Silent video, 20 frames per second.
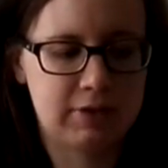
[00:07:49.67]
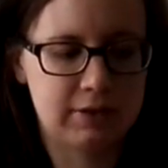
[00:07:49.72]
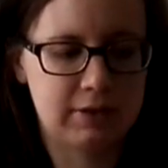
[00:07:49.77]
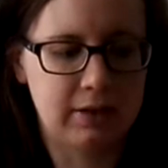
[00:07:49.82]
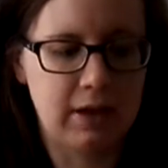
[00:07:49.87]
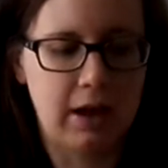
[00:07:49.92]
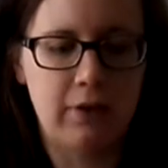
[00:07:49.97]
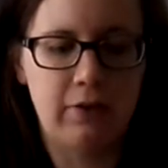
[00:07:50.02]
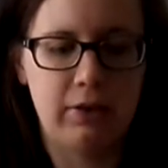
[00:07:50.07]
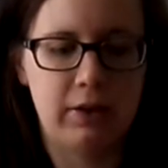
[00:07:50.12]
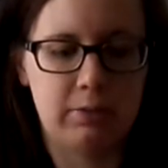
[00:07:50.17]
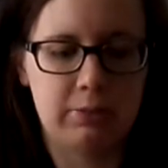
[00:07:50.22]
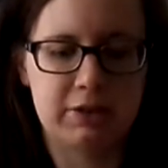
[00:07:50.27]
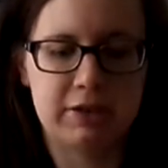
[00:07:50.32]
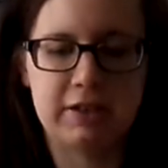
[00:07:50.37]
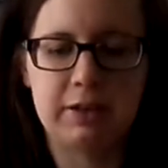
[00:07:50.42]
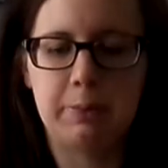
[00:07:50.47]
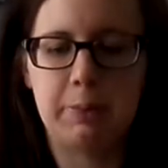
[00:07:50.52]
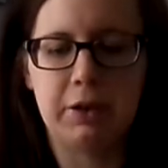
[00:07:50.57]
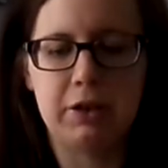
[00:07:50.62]
having them
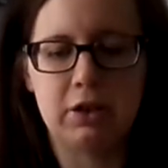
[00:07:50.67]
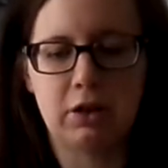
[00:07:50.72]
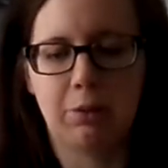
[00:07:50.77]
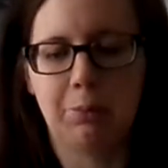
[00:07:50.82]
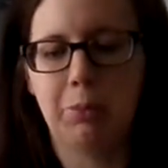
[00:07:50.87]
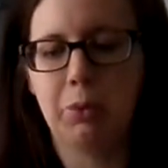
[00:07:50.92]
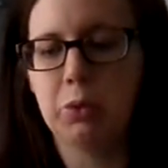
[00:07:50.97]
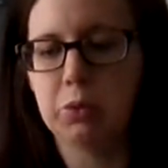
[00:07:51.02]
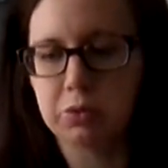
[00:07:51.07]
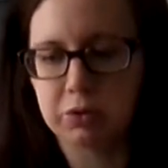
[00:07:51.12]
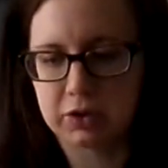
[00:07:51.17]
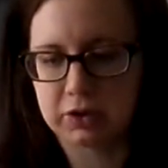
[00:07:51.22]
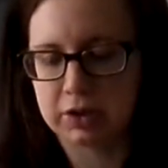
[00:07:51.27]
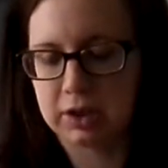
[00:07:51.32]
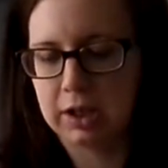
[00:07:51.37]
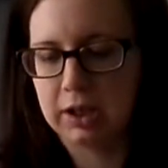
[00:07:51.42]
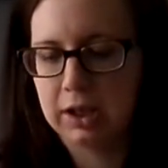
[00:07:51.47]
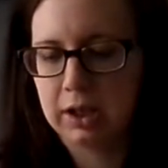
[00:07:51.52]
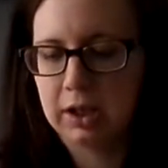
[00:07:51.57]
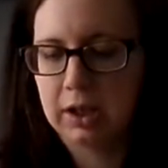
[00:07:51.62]
sleep in your bows.
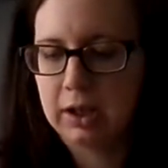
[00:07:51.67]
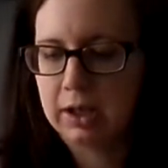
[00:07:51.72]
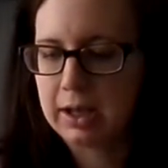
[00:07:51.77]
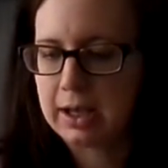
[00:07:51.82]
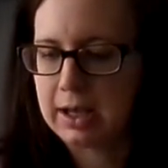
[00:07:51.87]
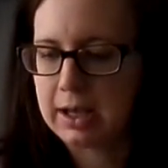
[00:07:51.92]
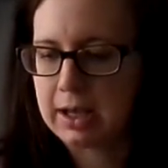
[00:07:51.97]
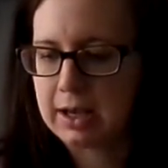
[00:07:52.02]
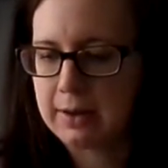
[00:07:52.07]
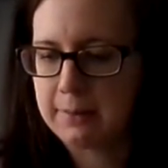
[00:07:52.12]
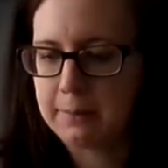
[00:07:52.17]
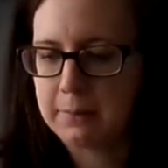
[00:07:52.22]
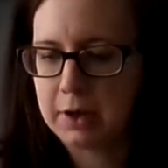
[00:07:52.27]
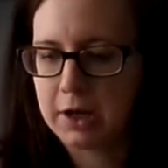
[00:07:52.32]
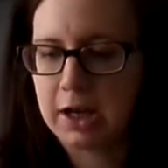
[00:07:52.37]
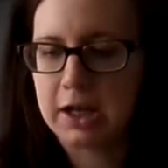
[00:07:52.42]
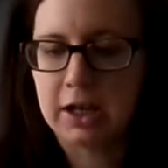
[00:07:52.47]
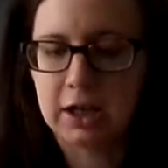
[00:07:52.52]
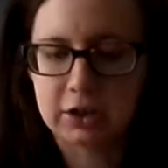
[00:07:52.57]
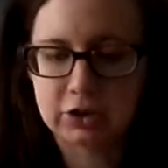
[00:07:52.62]
Um,
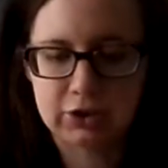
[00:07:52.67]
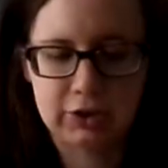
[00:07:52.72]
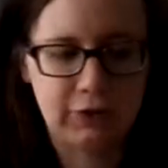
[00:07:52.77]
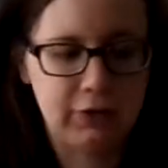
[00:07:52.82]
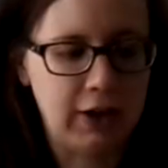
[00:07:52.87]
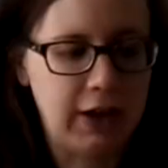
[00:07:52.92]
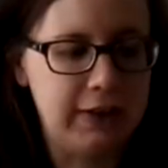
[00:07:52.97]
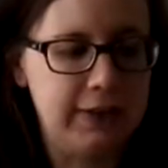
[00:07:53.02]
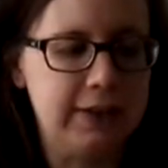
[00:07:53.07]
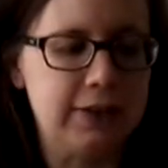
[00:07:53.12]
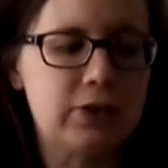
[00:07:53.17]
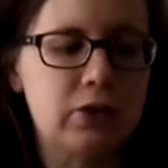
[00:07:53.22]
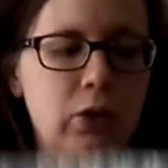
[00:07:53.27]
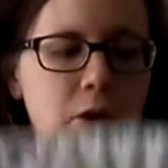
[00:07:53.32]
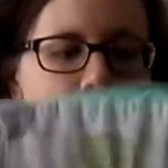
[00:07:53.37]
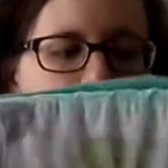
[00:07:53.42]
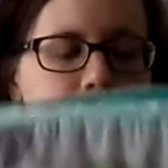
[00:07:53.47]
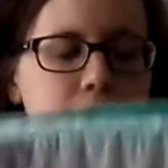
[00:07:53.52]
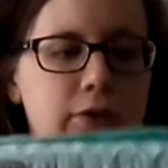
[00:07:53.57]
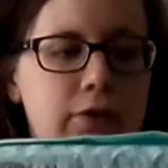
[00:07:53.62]
I actually have had this
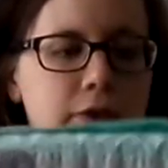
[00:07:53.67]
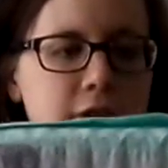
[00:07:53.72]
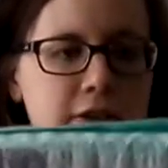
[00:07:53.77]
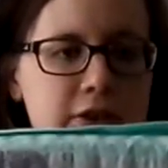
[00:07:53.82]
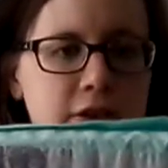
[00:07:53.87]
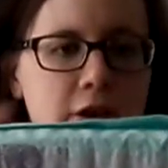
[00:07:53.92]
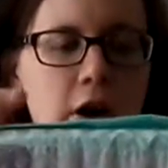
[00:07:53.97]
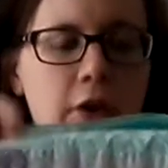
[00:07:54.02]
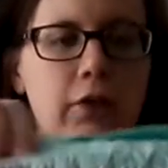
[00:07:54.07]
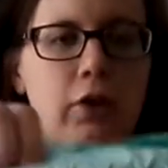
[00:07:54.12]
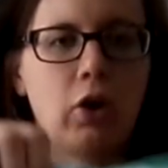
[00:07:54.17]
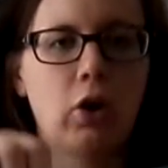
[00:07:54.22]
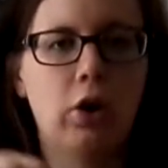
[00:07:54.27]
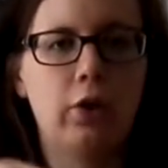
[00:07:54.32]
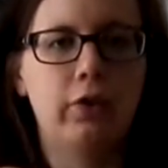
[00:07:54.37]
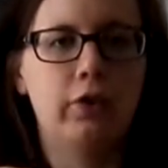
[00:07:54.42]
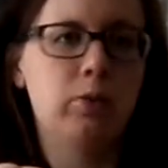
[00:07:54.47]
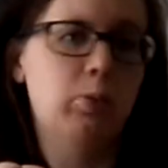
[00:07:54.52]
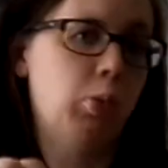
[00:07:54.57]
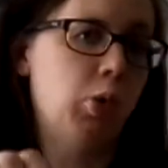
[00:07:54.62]
off, this cover
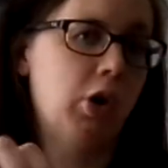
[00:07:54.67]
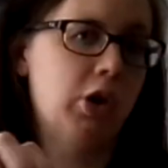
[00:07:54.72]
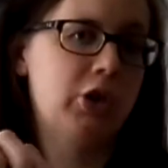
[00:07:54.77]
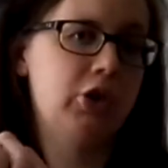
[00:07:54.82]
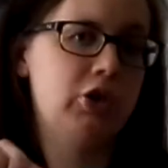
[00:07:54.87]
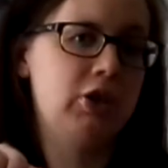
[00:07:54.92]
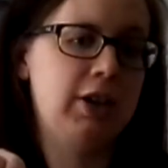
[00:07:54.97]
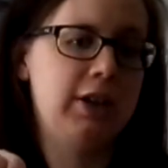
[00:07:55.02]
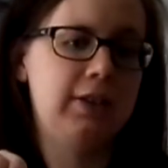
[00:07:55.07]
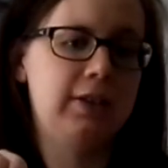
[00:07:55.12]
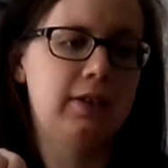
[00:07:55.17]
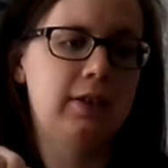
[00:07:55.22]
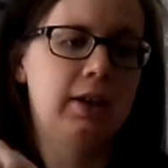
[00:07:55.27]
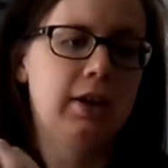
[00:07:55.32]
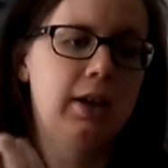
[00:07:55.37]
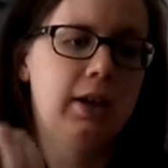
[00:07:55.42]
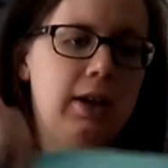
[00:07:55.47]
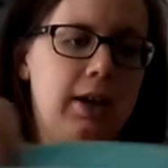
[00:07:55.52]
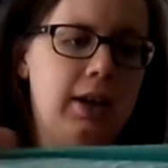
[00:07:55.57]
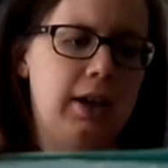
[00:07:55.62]
off and washed it
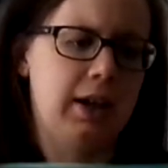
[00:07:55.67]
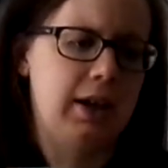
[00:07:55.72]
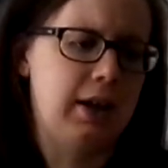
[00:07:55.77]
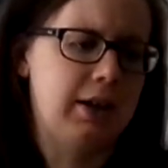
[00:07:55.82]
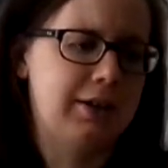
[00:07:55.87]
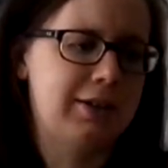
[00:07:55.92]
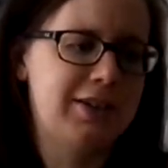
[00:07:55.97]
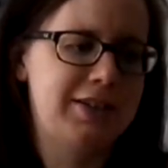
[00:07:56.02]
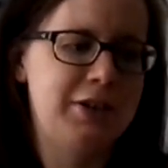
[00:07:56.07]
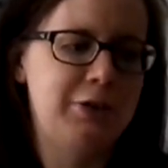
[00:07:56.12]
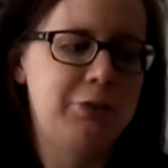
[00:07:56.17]
because uh,